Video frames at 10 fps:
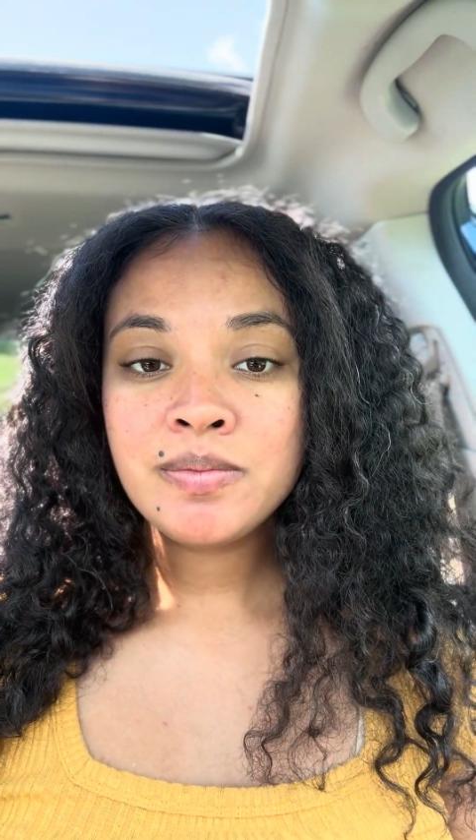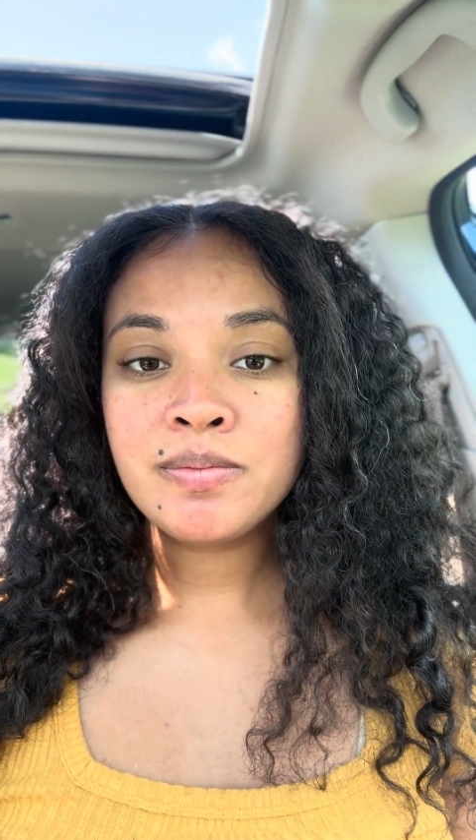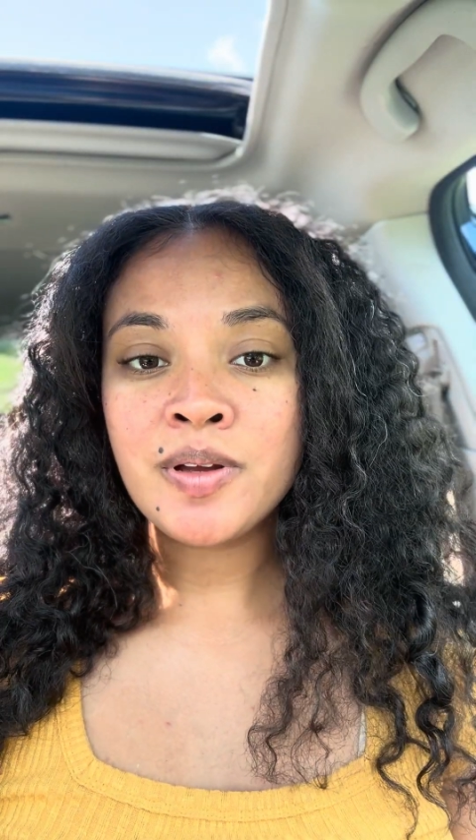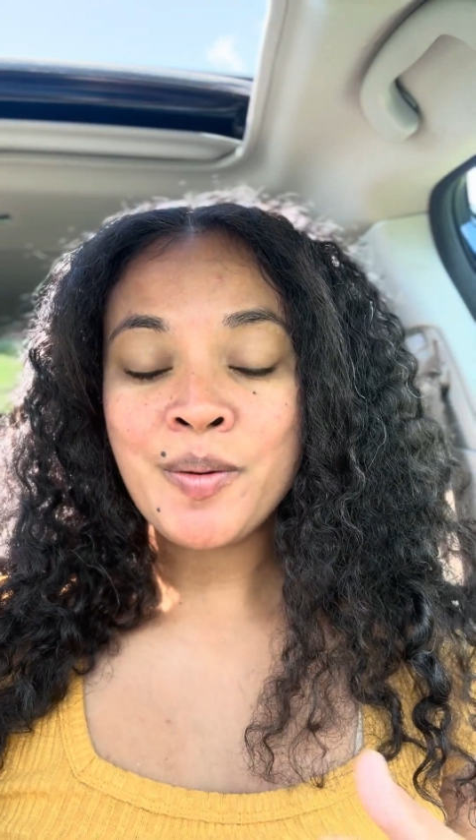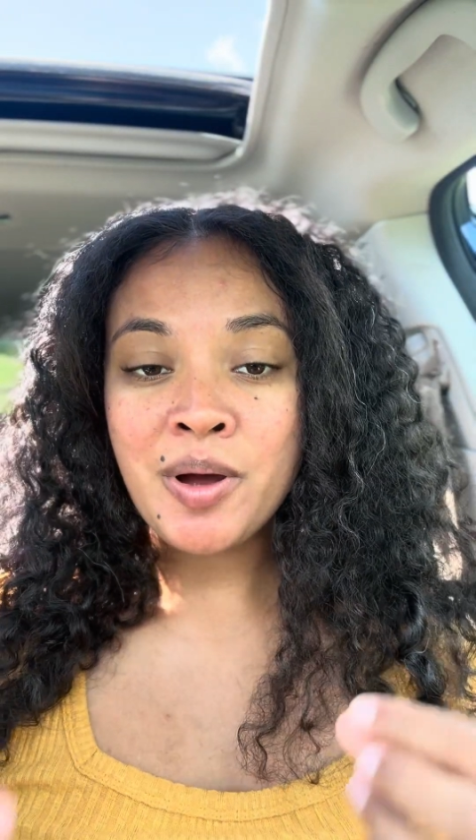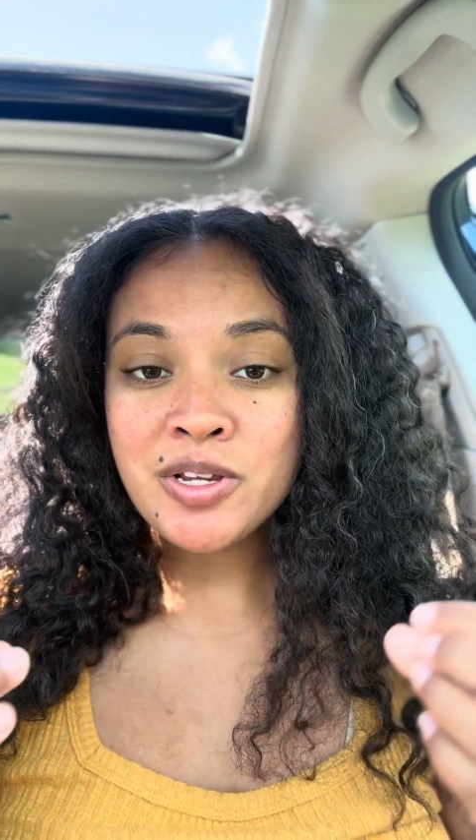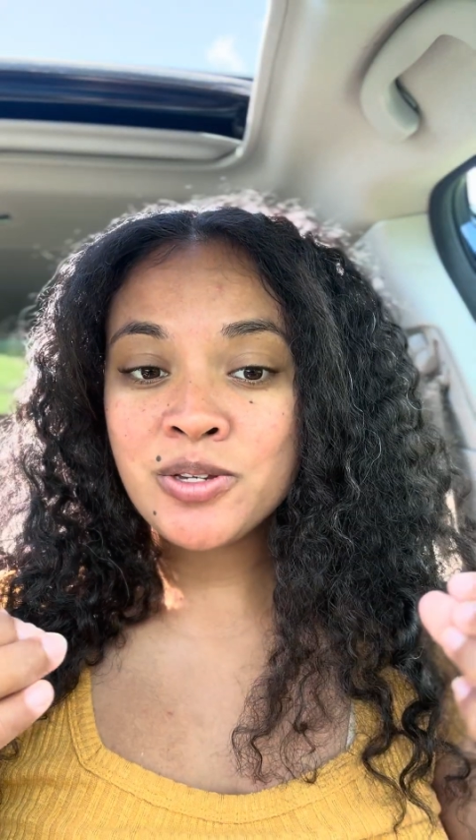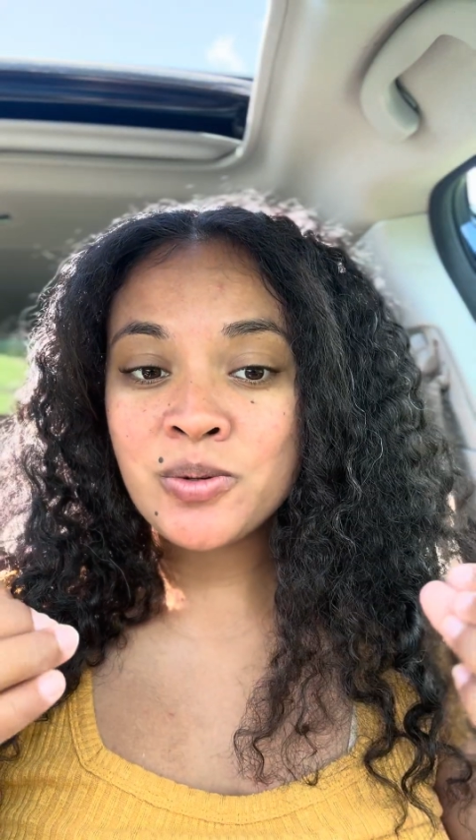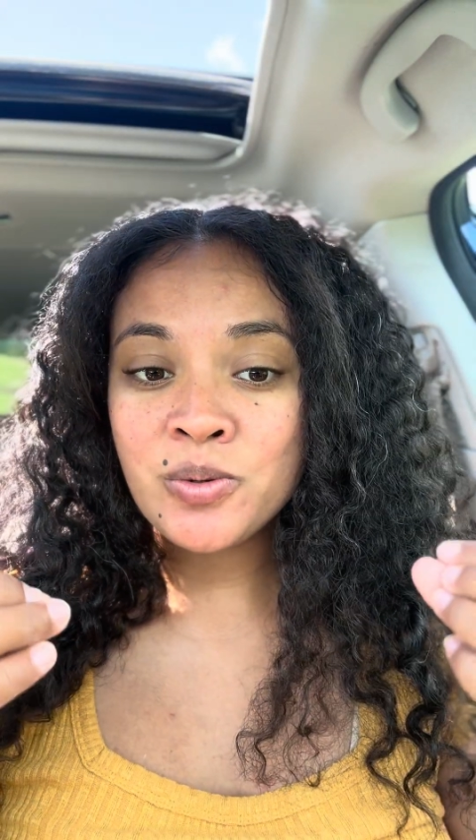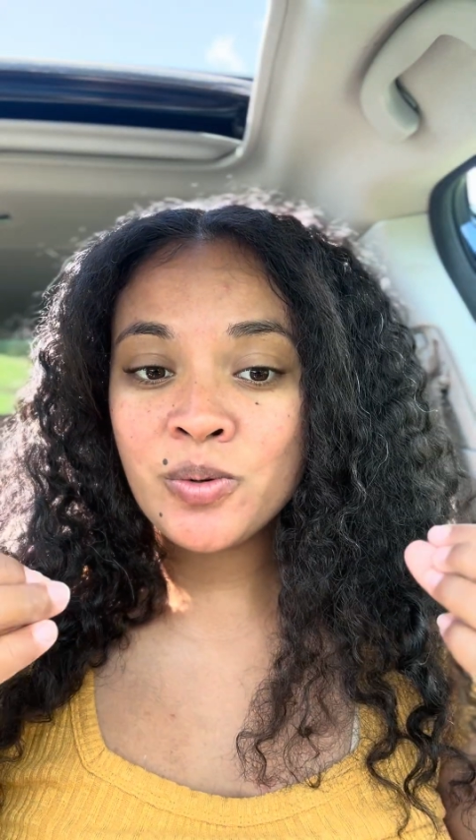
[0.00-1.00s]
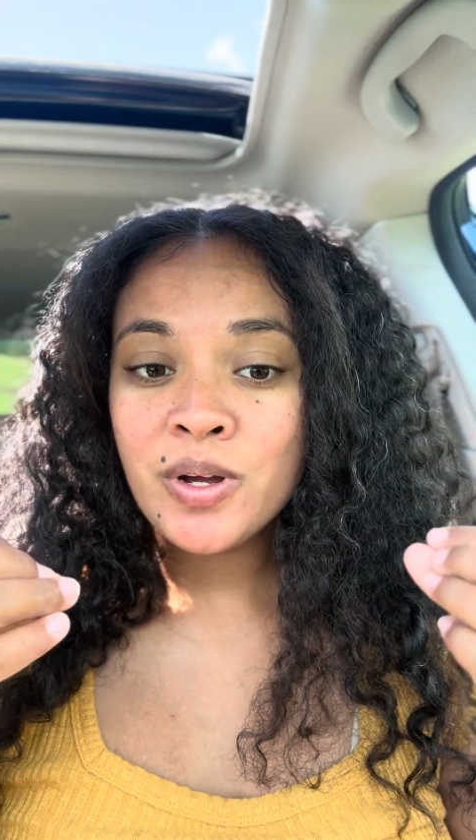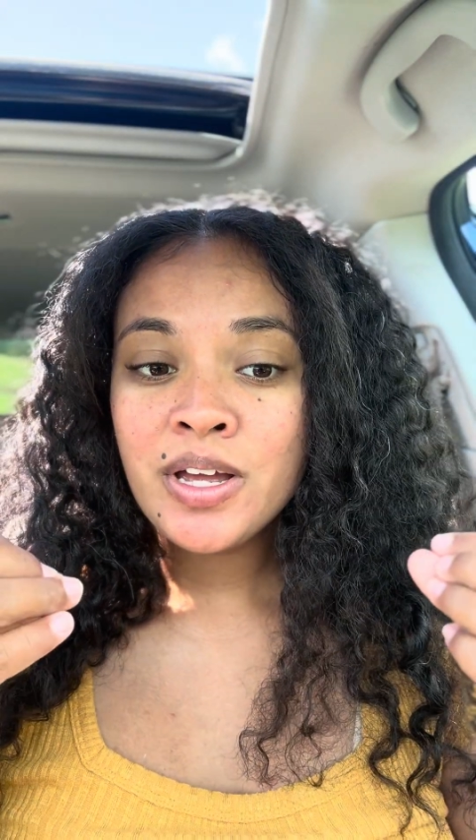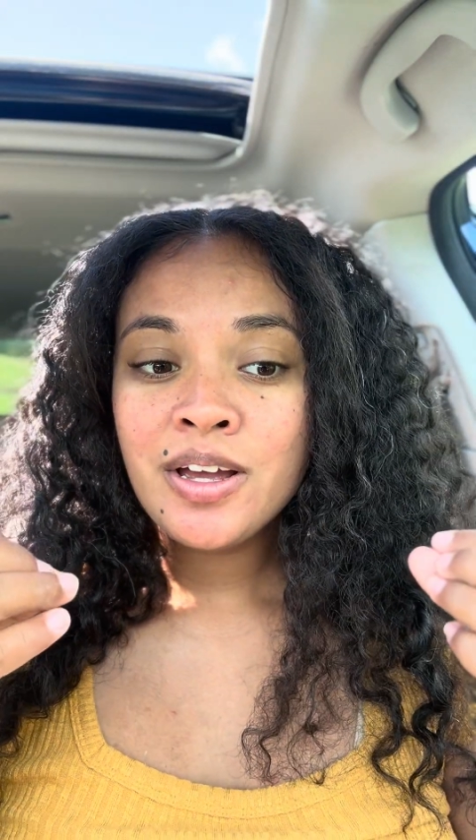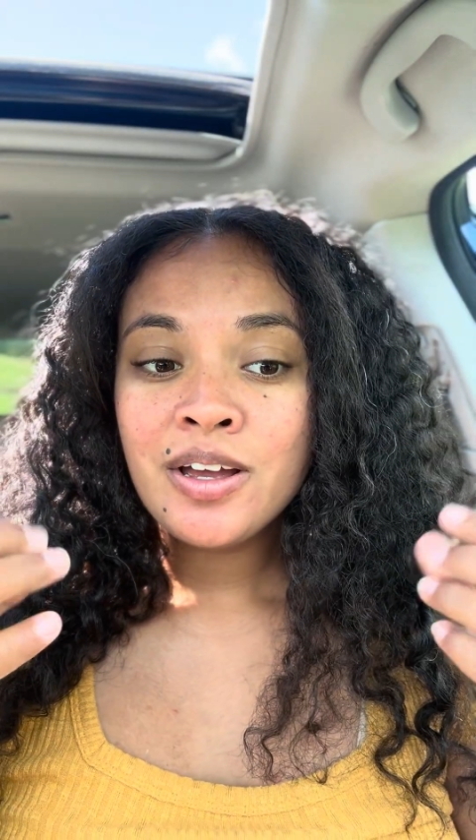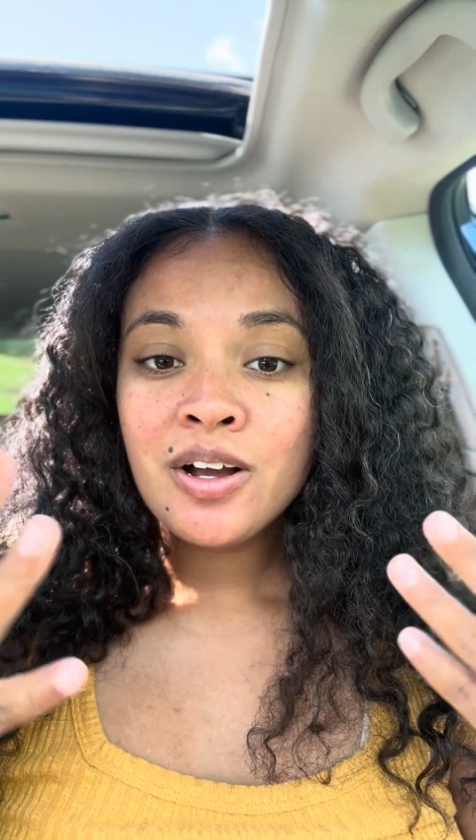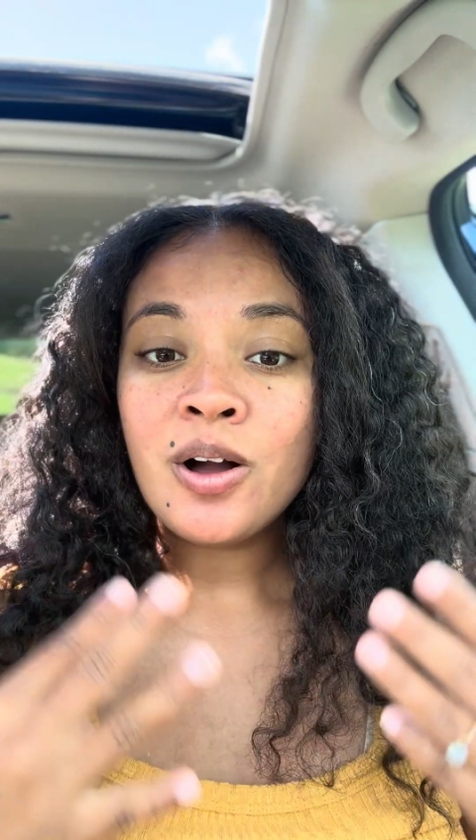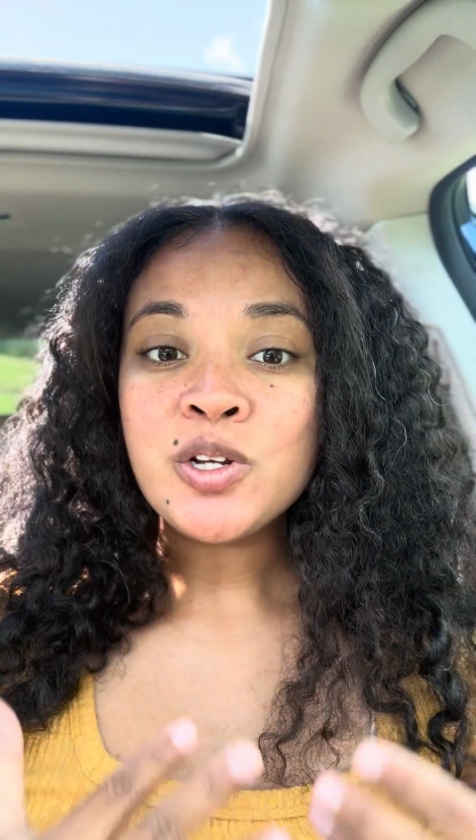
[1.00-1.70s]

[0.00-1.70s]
but I'm also called